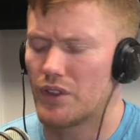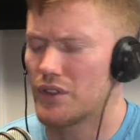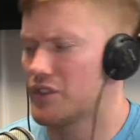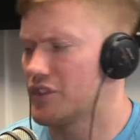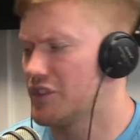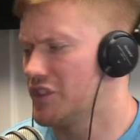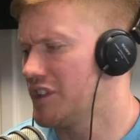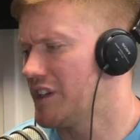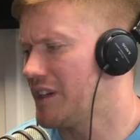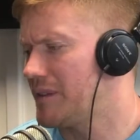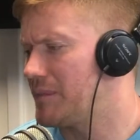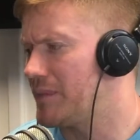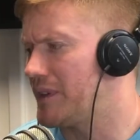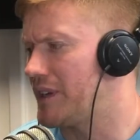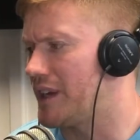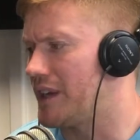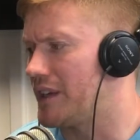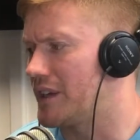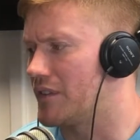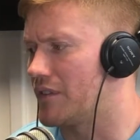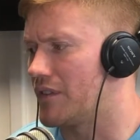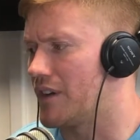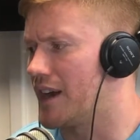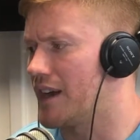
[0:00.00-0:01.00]
shouldn't be
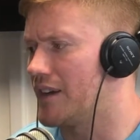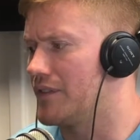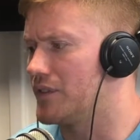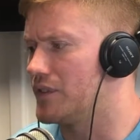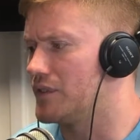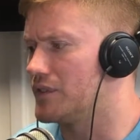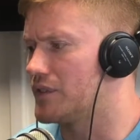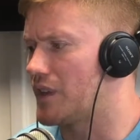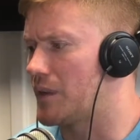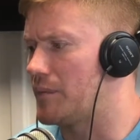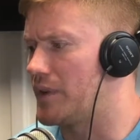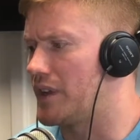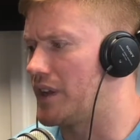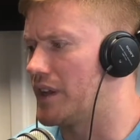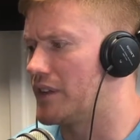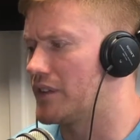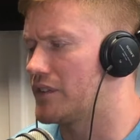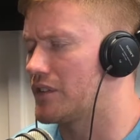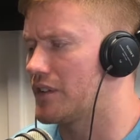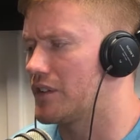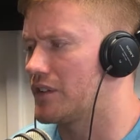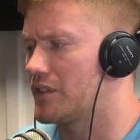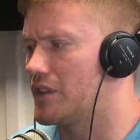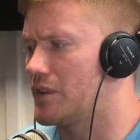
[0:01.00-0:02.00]
any rivals. I mean,
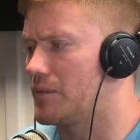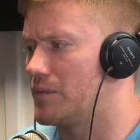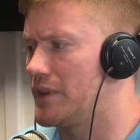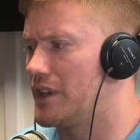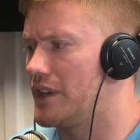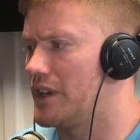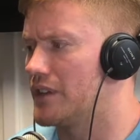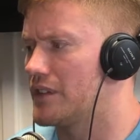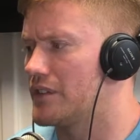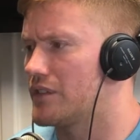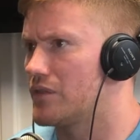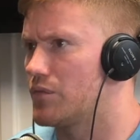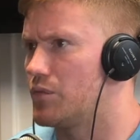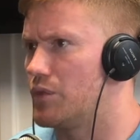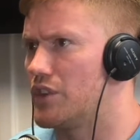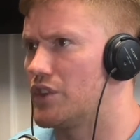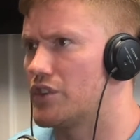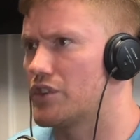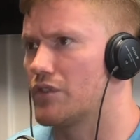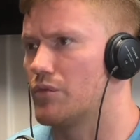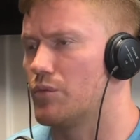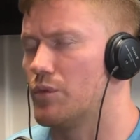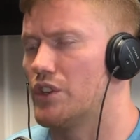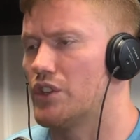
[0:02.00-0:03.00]

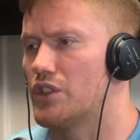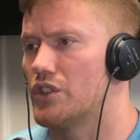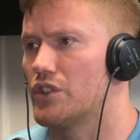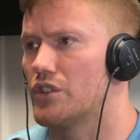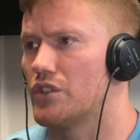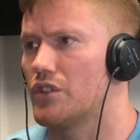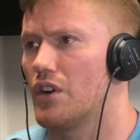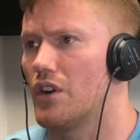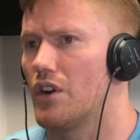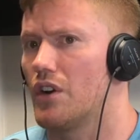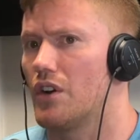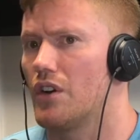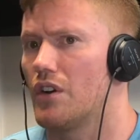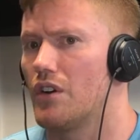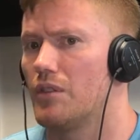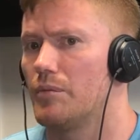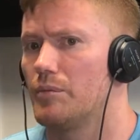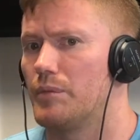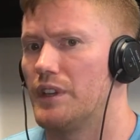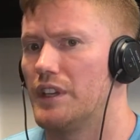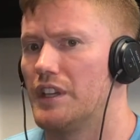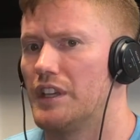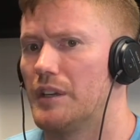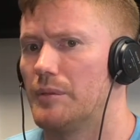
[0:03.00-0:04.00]
we should all
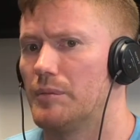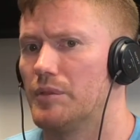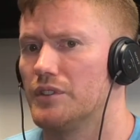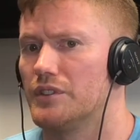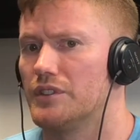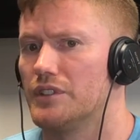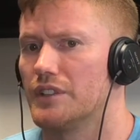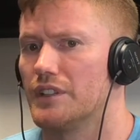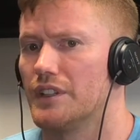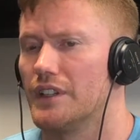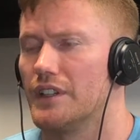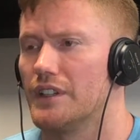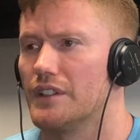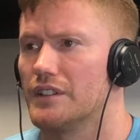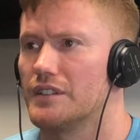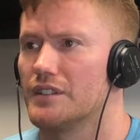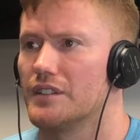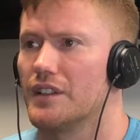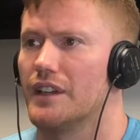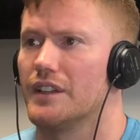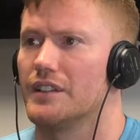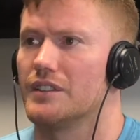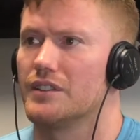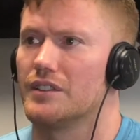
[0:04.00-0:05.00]
be able to get a
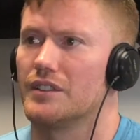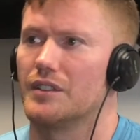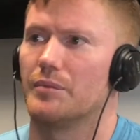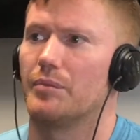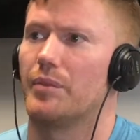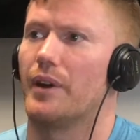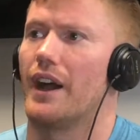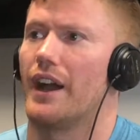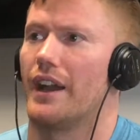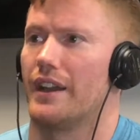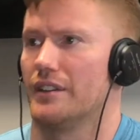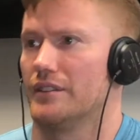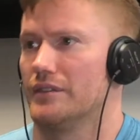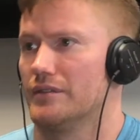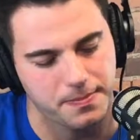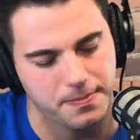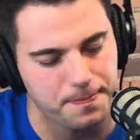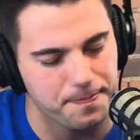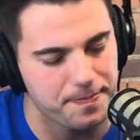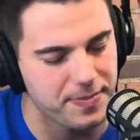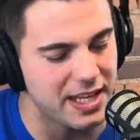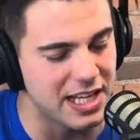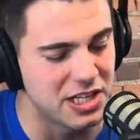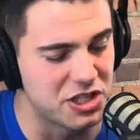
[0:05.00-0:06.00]
slice of the pie.
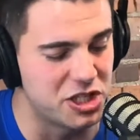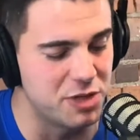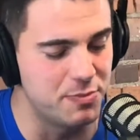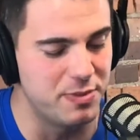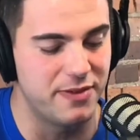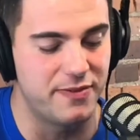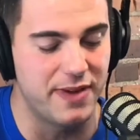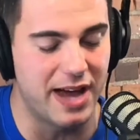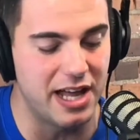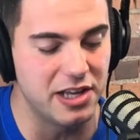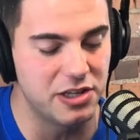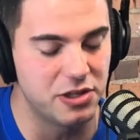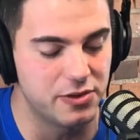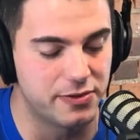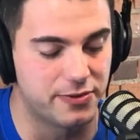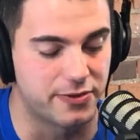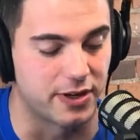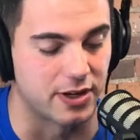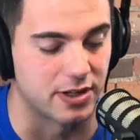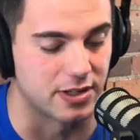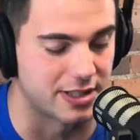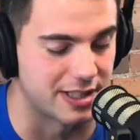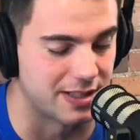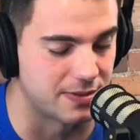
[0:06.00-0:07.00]
It should be value
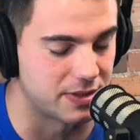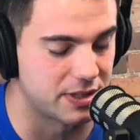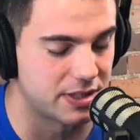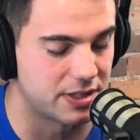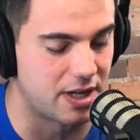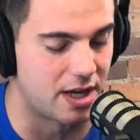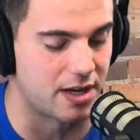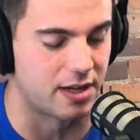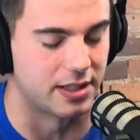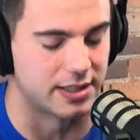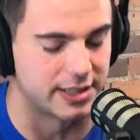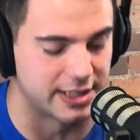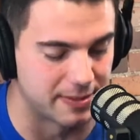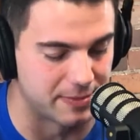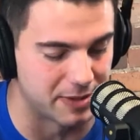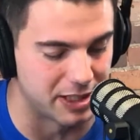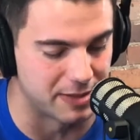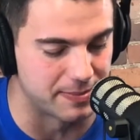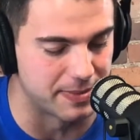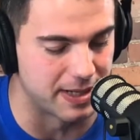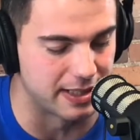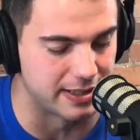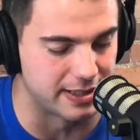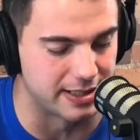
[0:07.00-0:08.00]
first. I was just talking to somebody
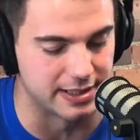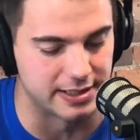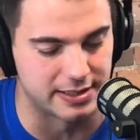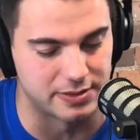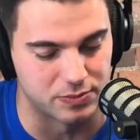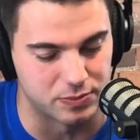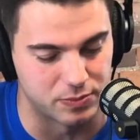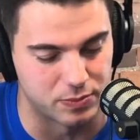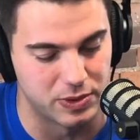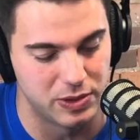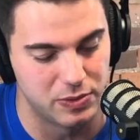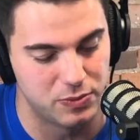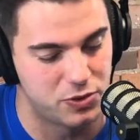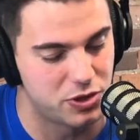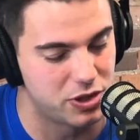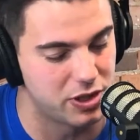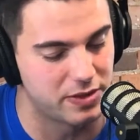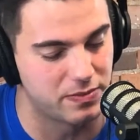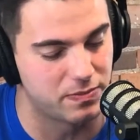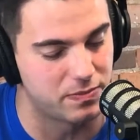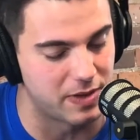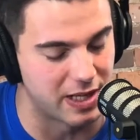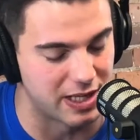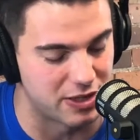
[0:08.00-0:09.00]
about this.
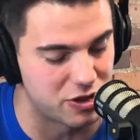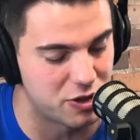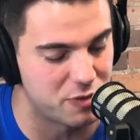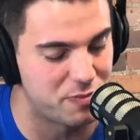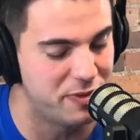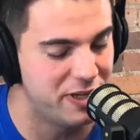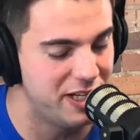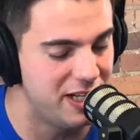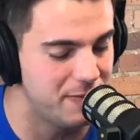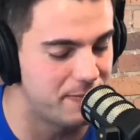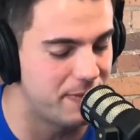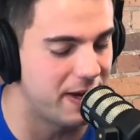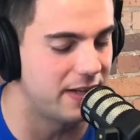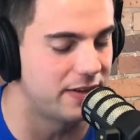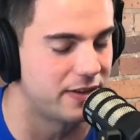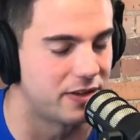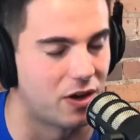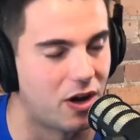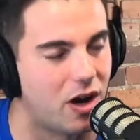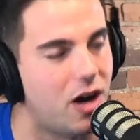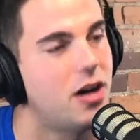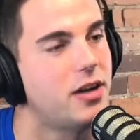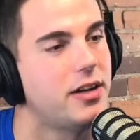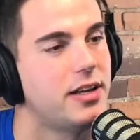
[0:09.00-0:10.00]
It should be about the
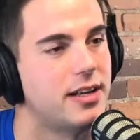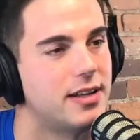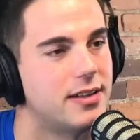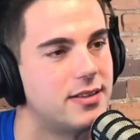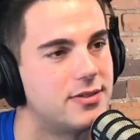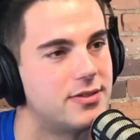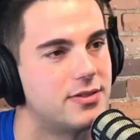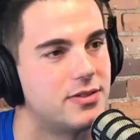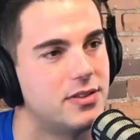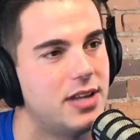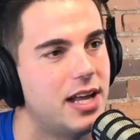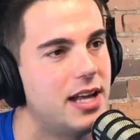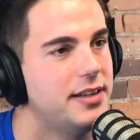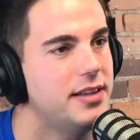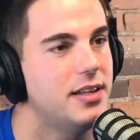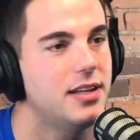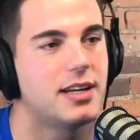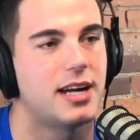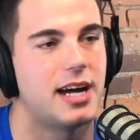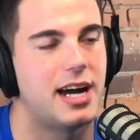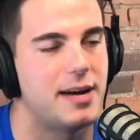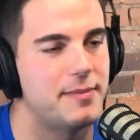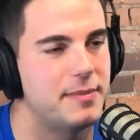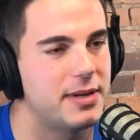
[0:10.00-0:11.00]
audience, not the
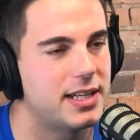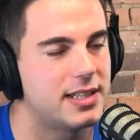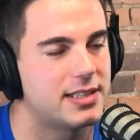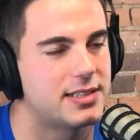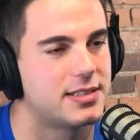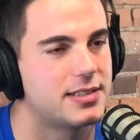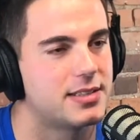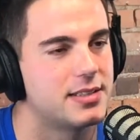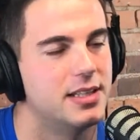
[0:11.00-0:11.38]
comics.